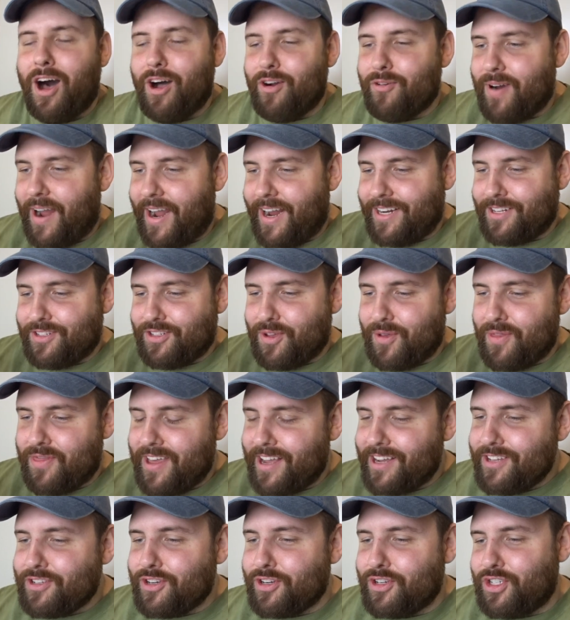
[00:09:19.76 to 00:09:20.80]
All right, so
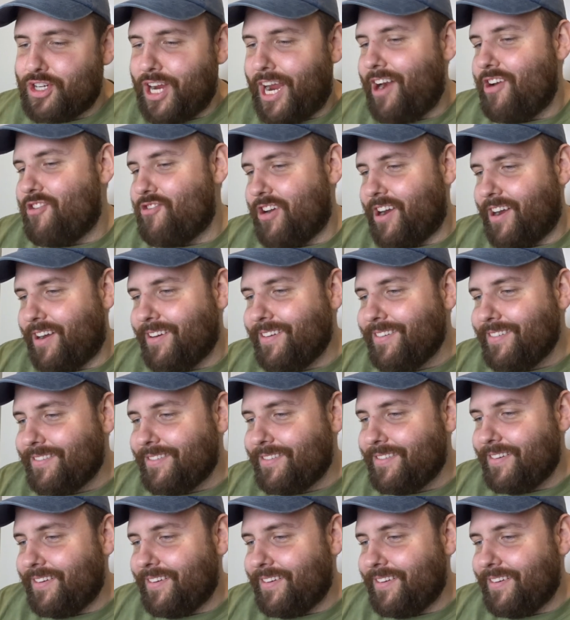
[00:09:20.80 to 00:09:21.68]
things are changing